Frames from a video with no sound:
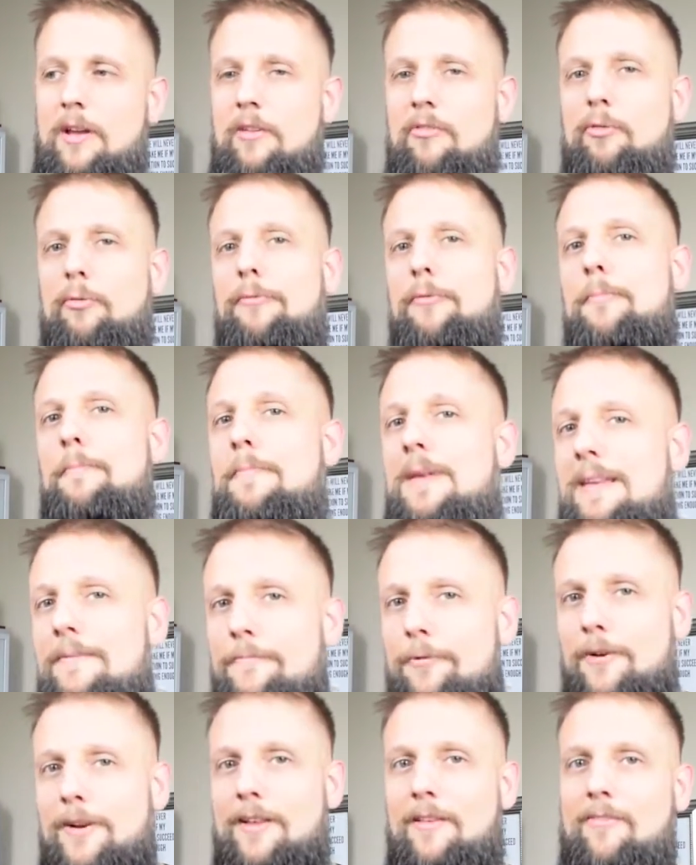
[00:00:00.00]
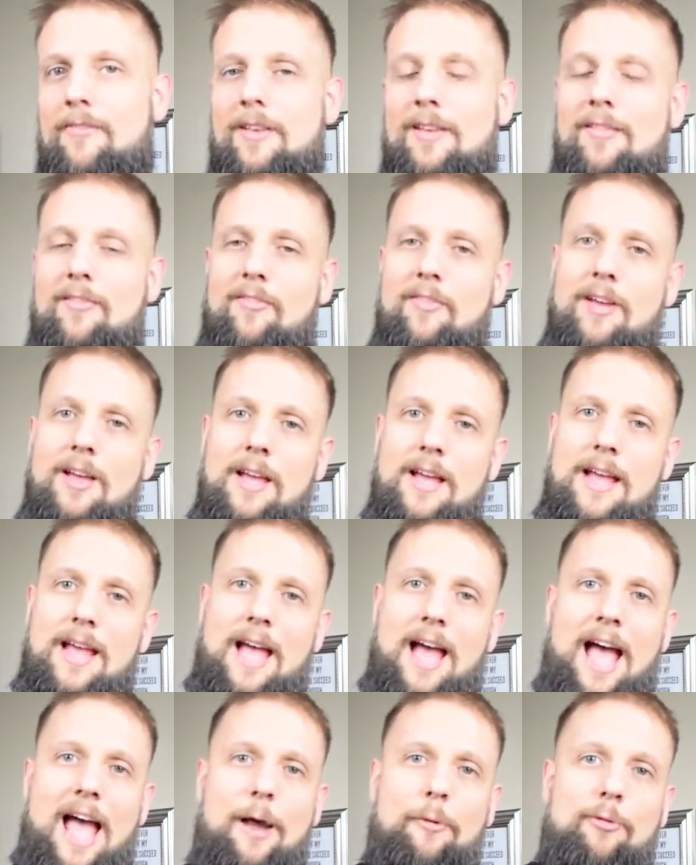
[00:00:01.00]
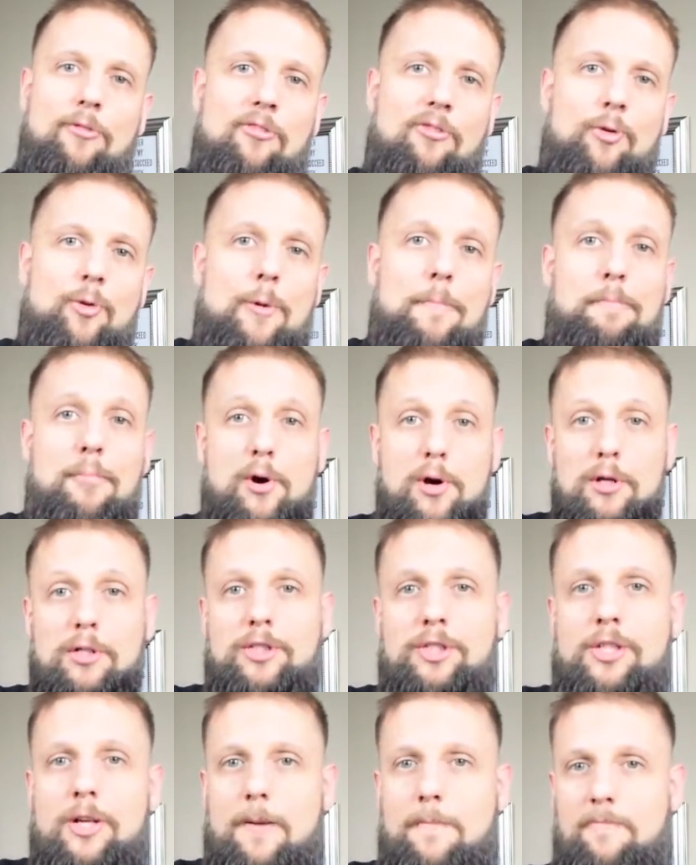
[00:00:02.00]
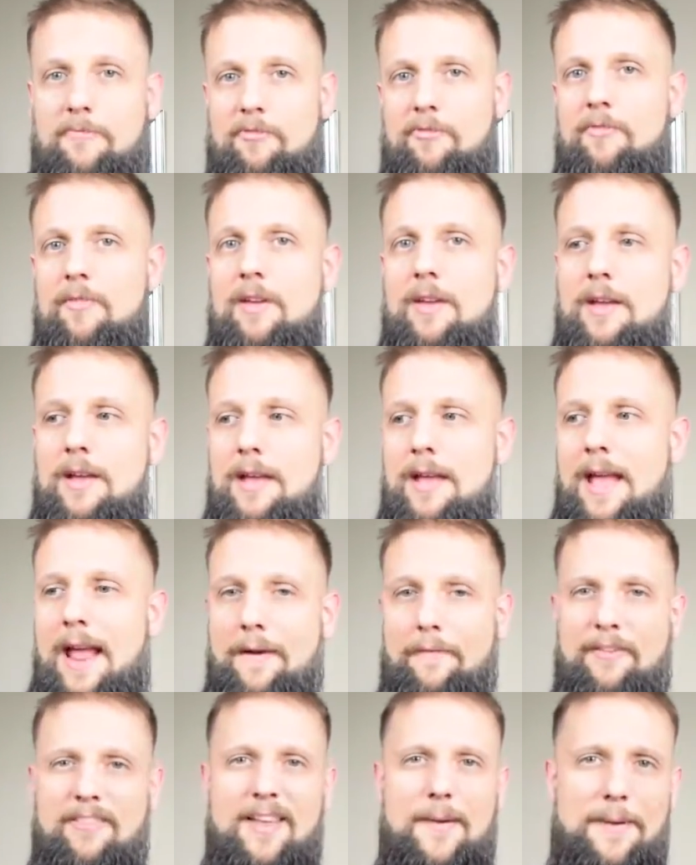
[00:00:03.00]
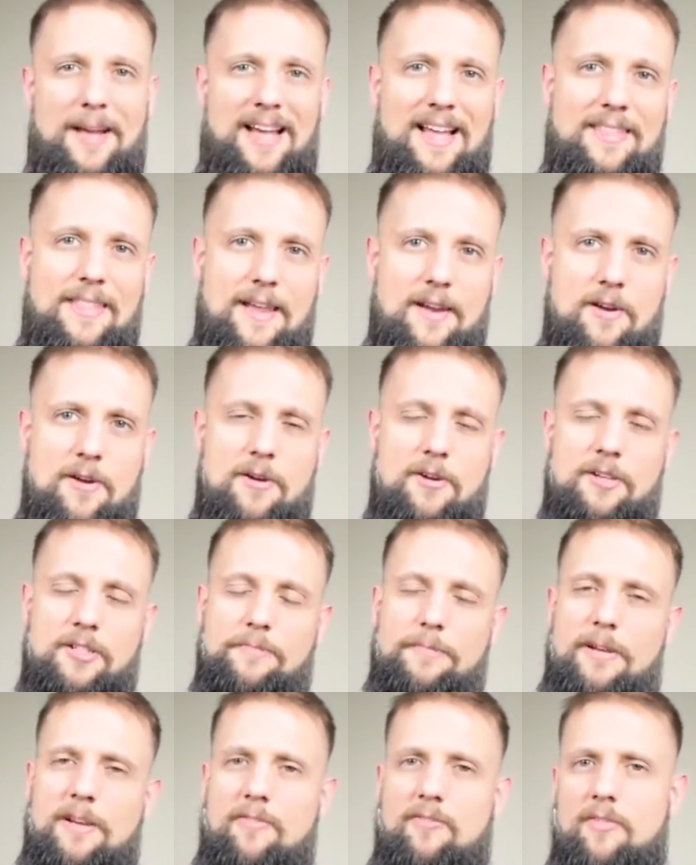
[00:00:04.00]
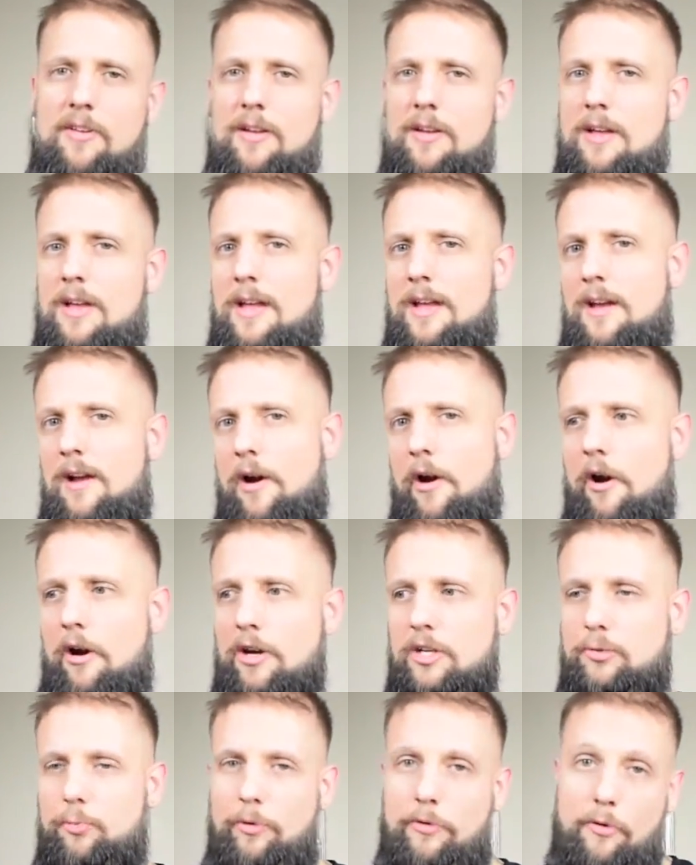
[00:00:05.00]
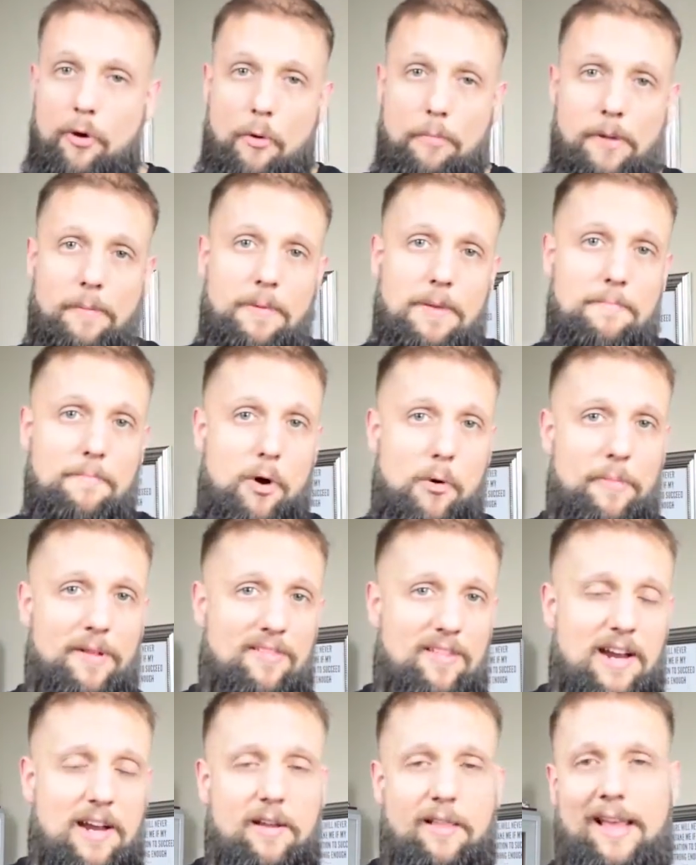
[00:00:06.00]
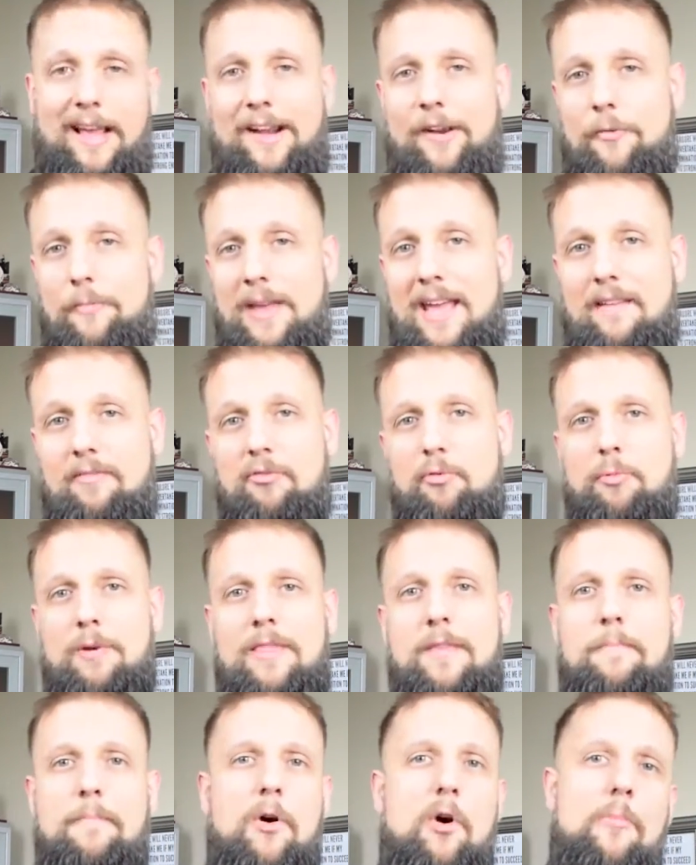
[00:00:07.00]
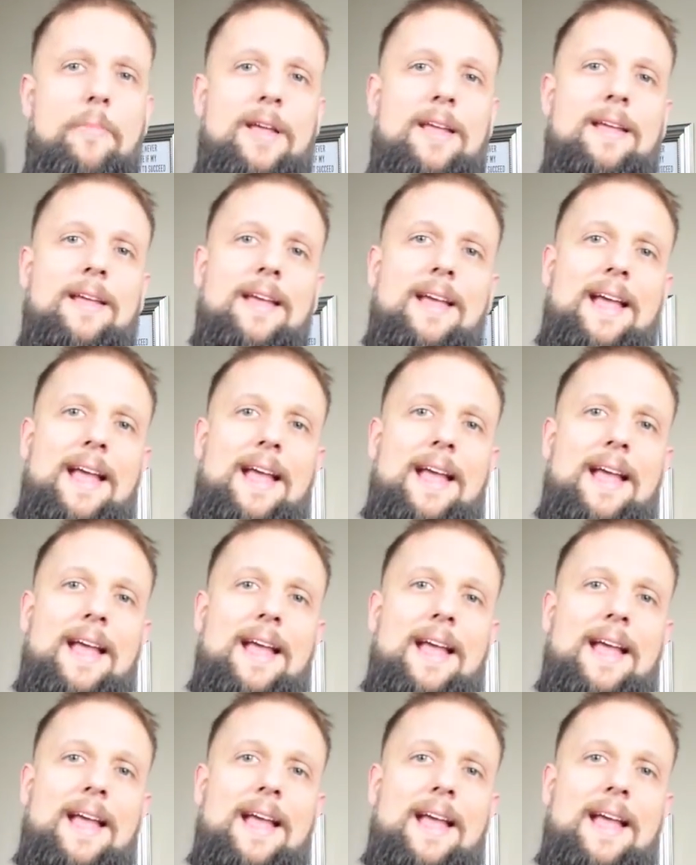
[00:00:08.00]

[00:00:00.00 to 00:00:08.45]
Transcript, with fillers: So for me, for instance, I was doing push-ups every time I got that urge because the urge would only be momentarily. I'd only have to win the moment.